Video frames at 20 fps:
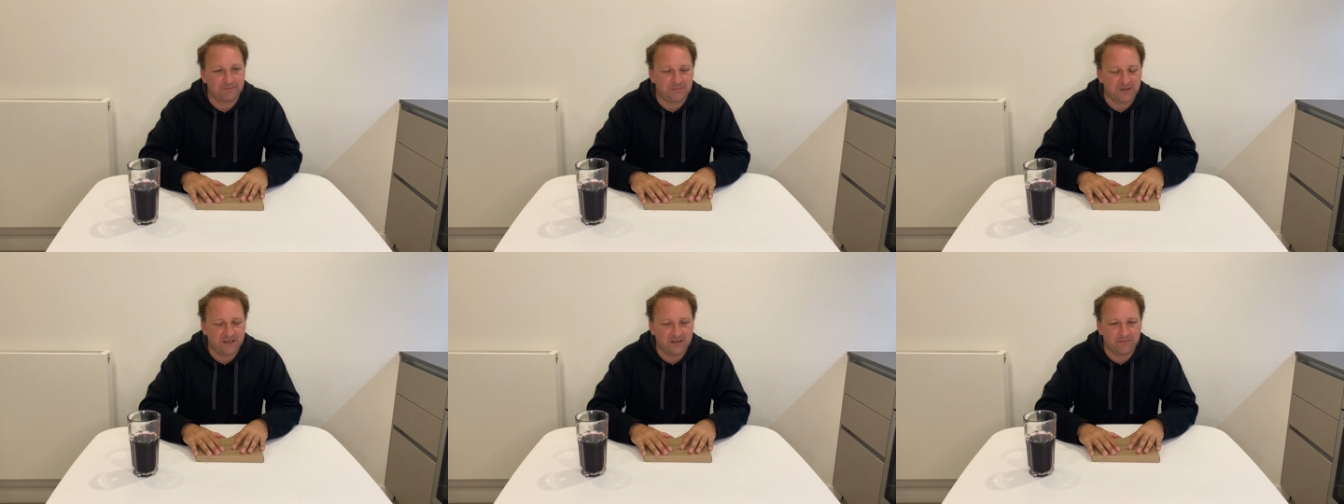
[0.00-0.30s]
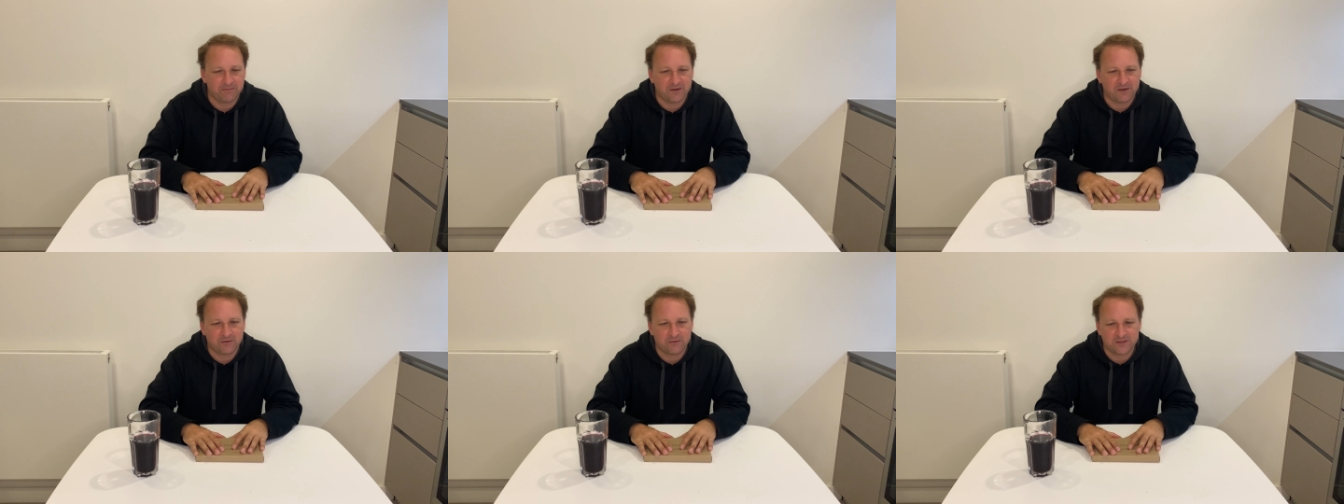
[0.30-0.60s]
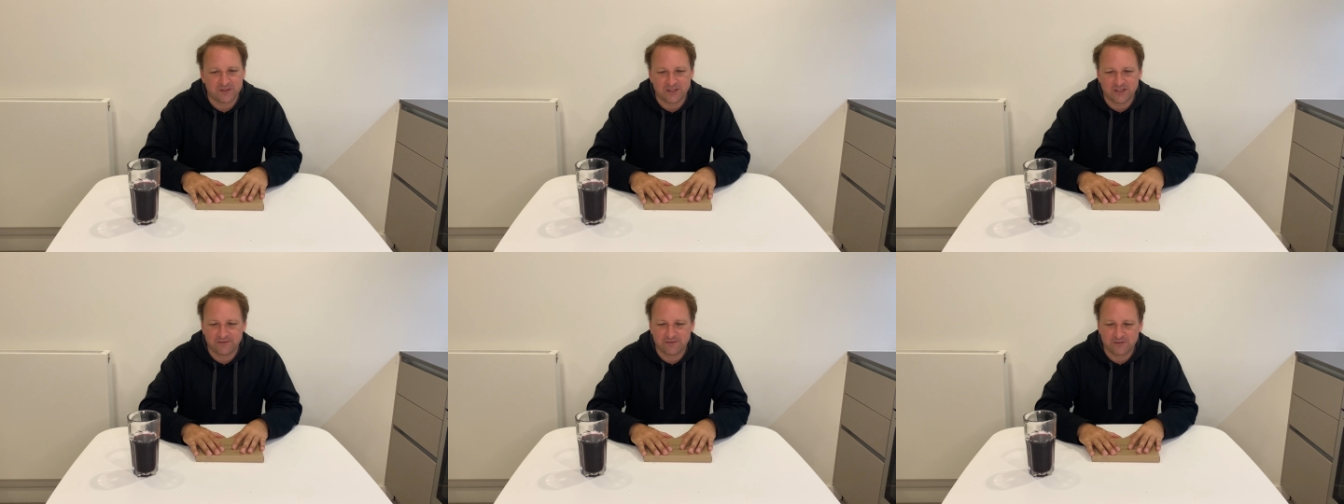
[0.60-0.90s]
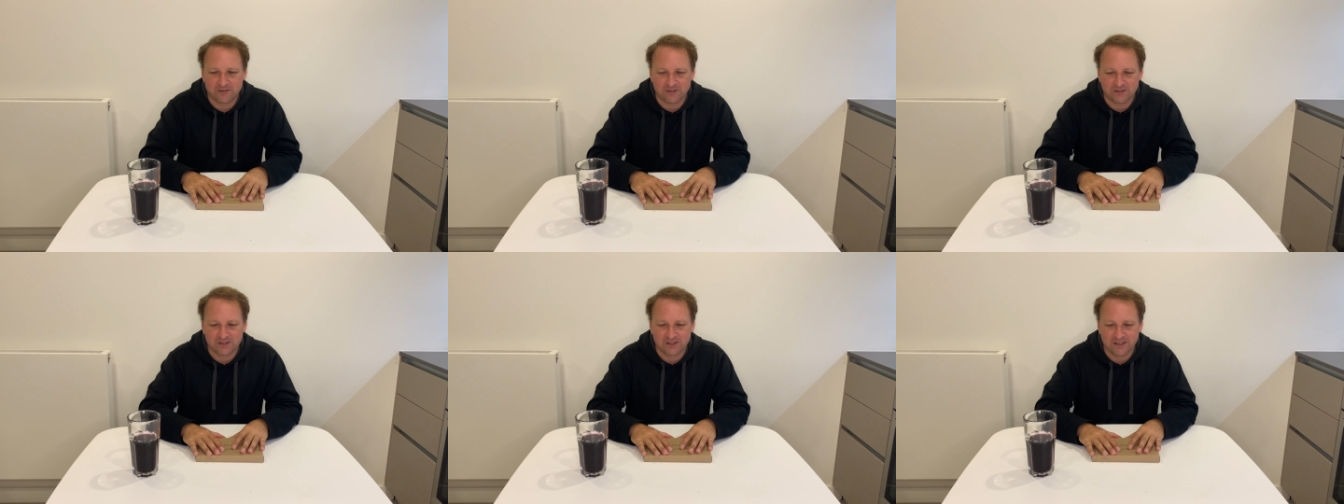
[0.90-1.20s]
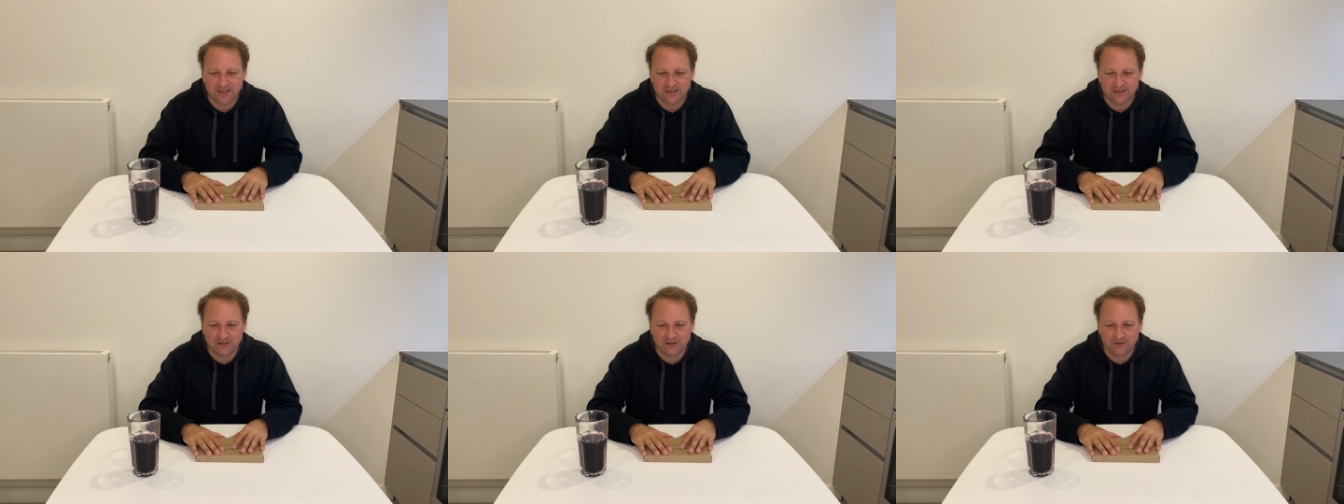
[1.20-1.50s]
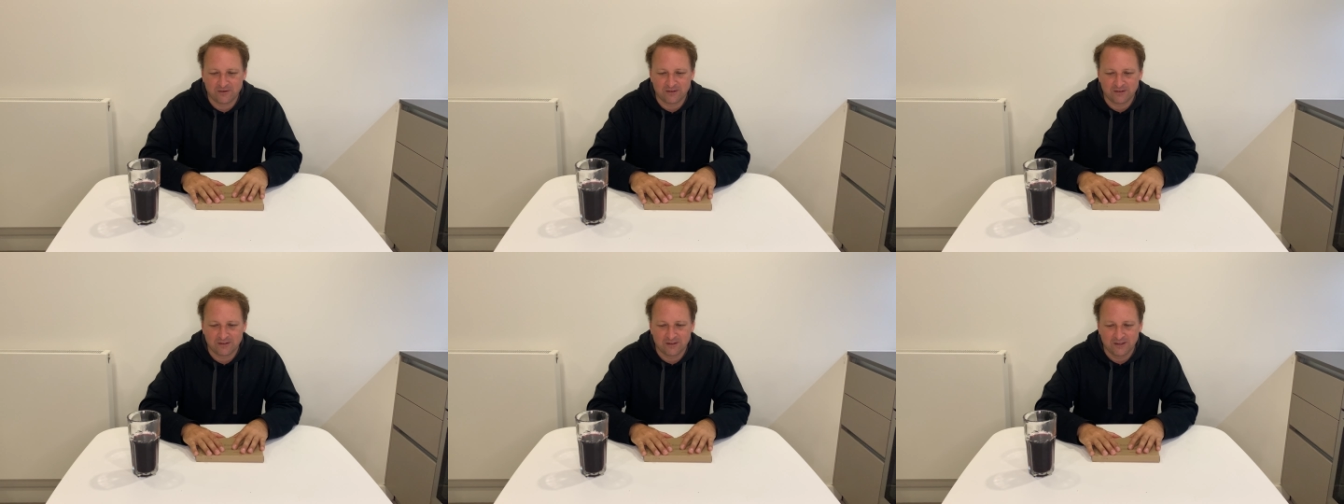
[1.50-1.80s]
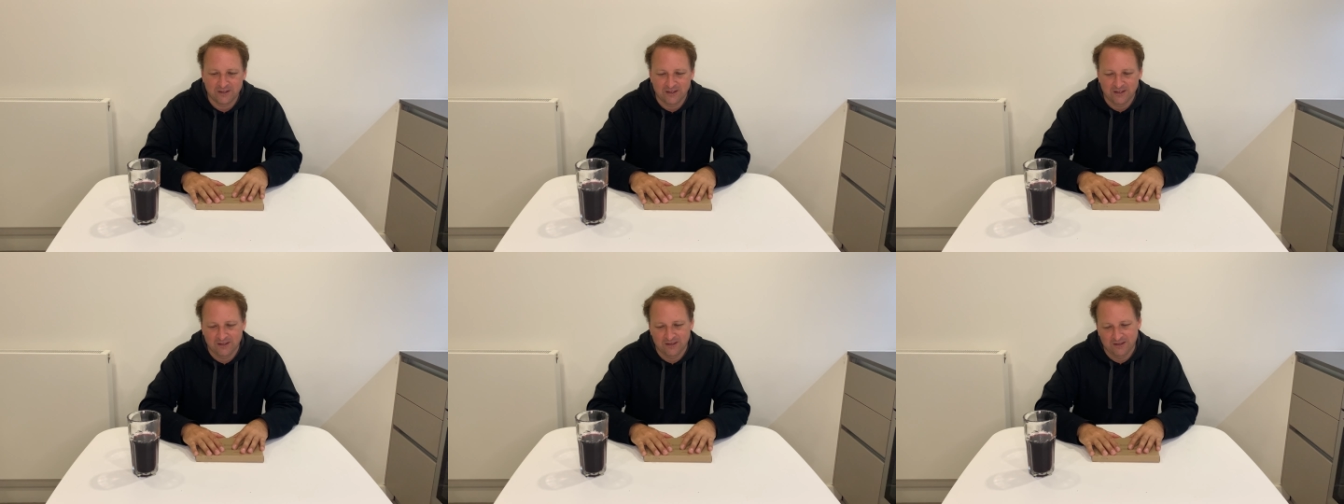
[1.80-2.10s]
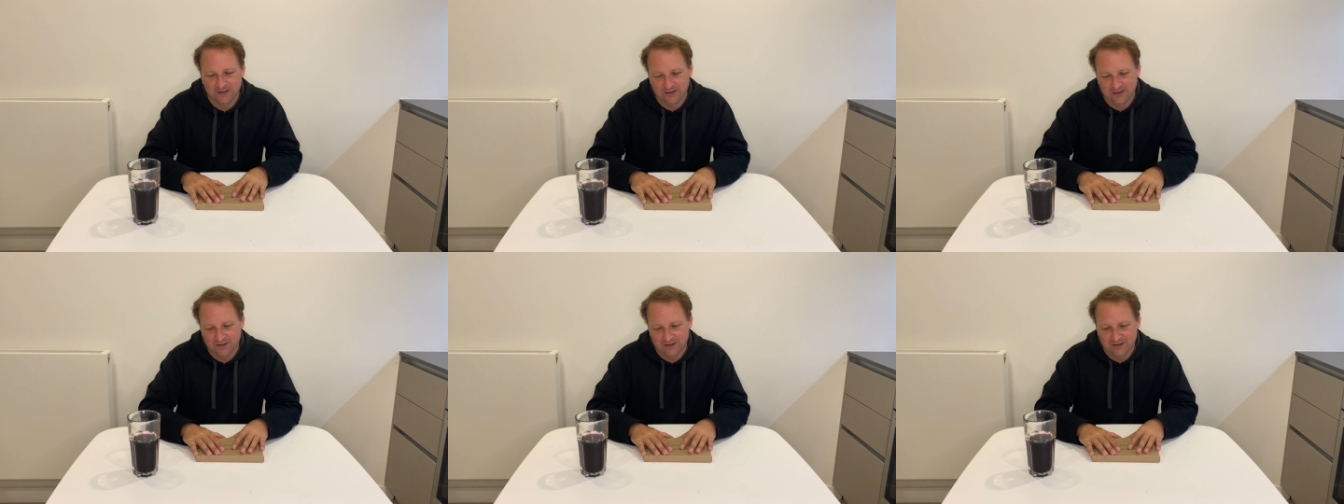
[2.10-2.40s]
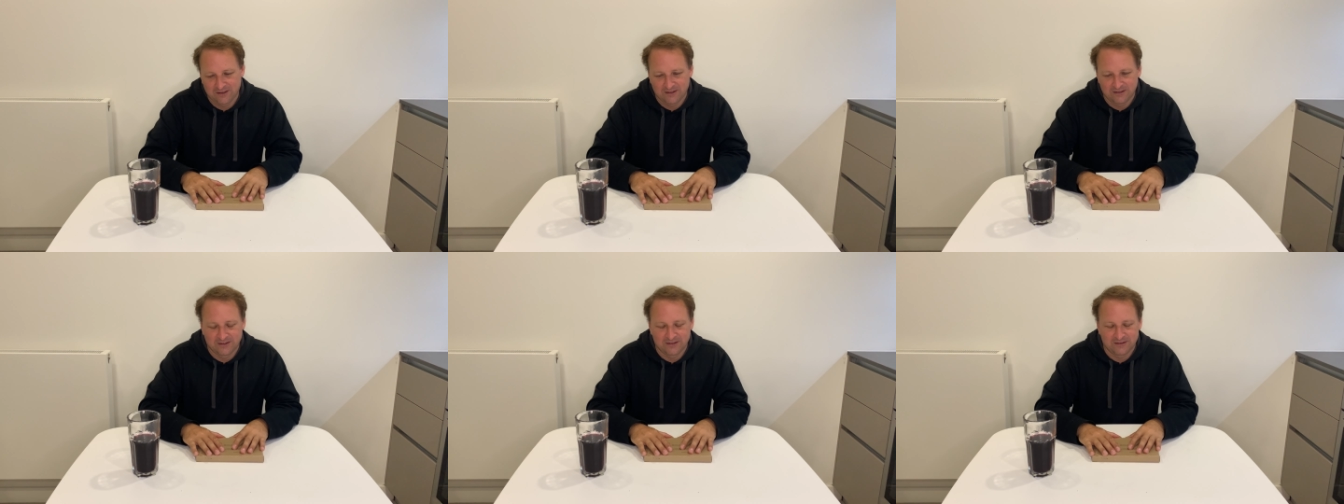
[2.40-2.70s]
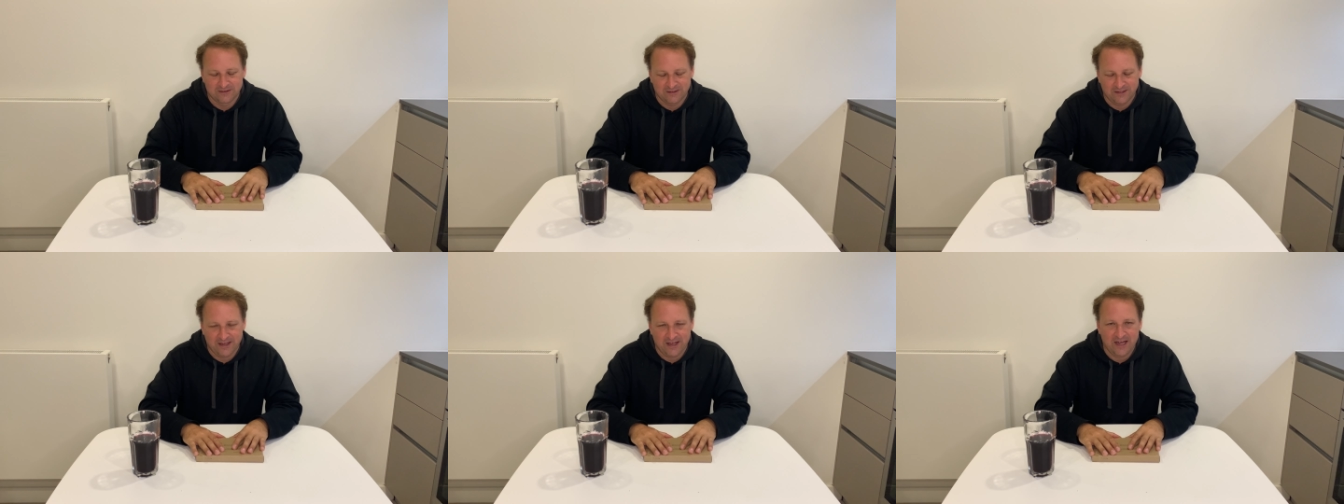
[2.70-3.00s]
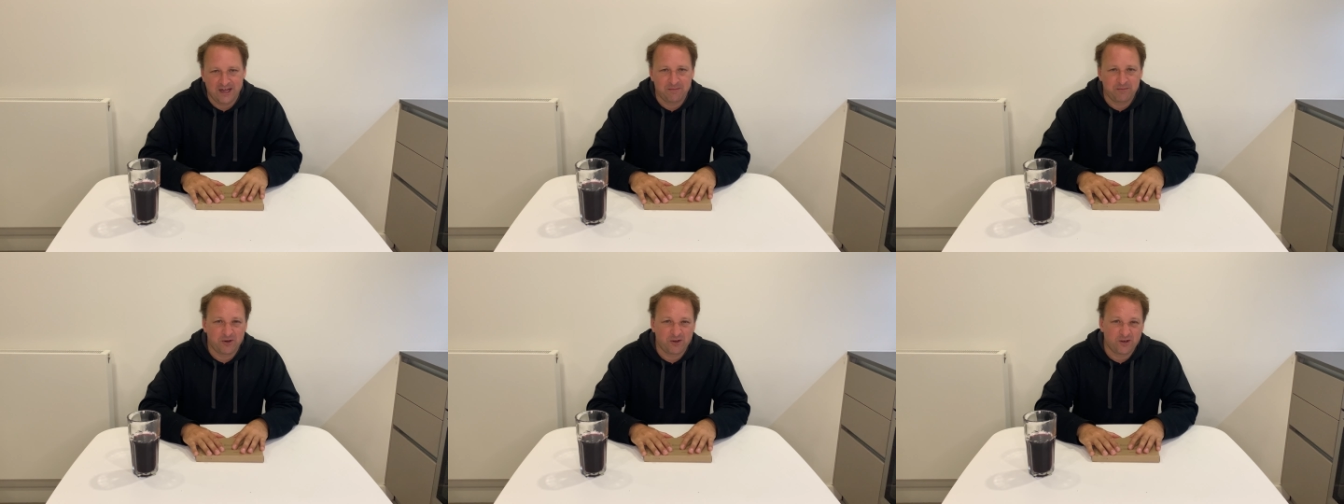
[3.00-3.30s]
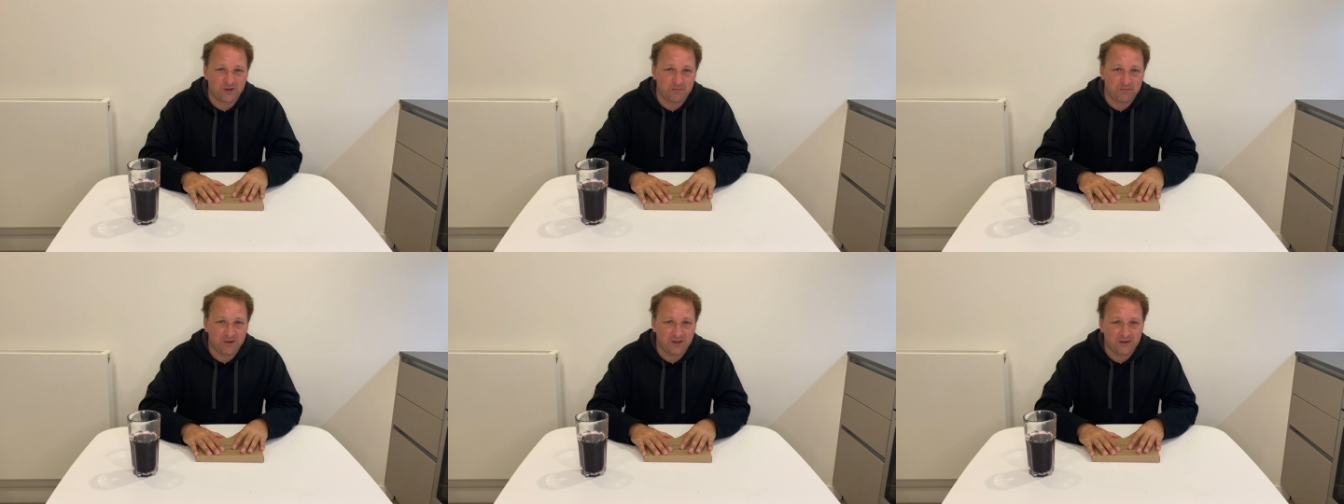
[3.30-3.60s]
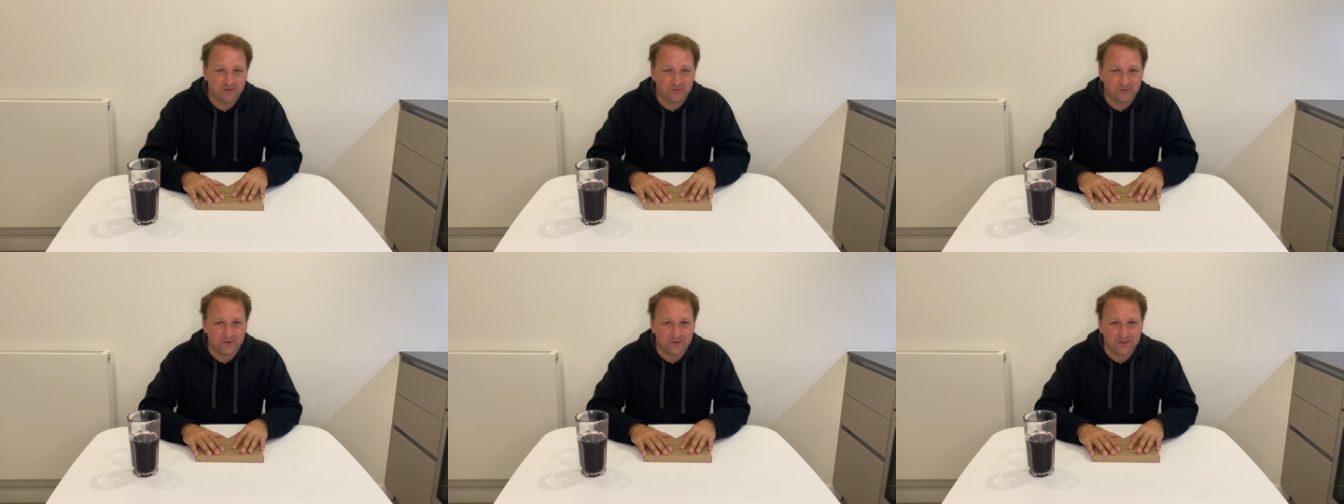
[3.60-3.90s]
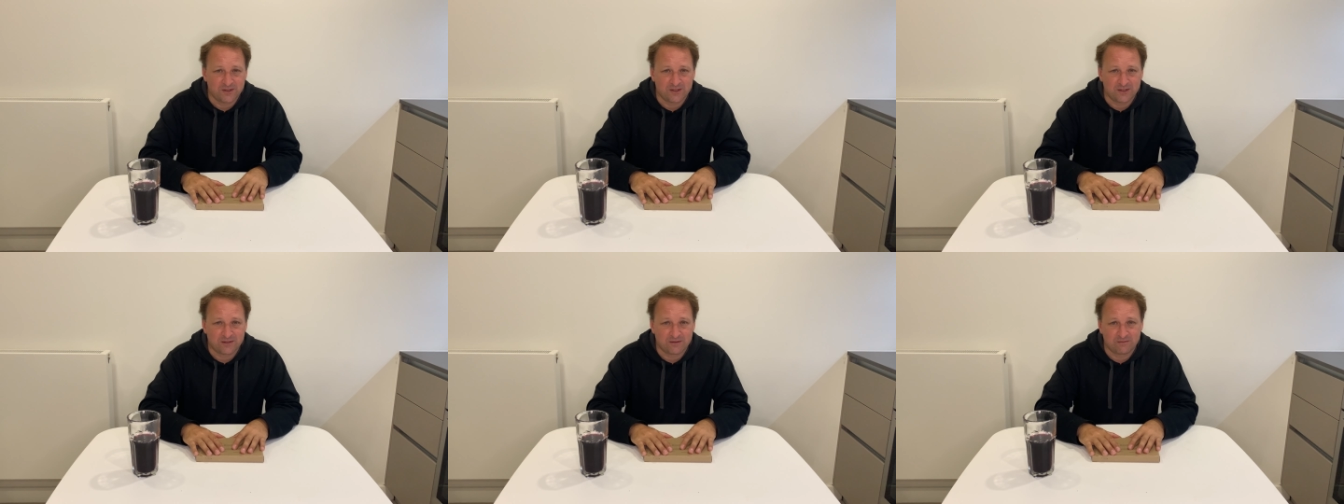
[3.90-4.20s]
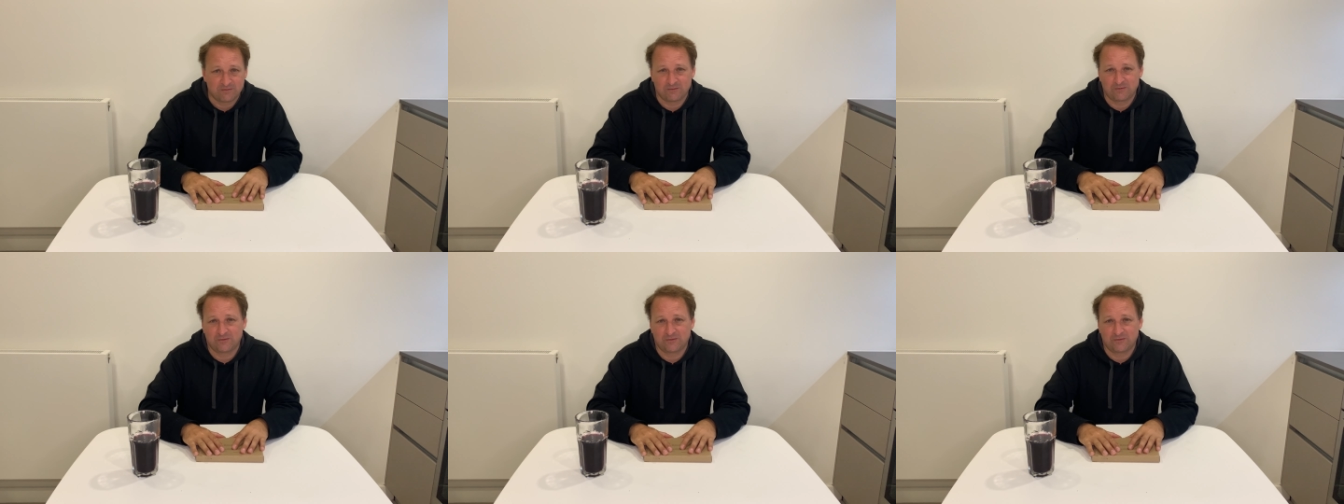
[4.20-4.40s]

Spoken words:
peanut butter was difficult to get out. The hamburger bun was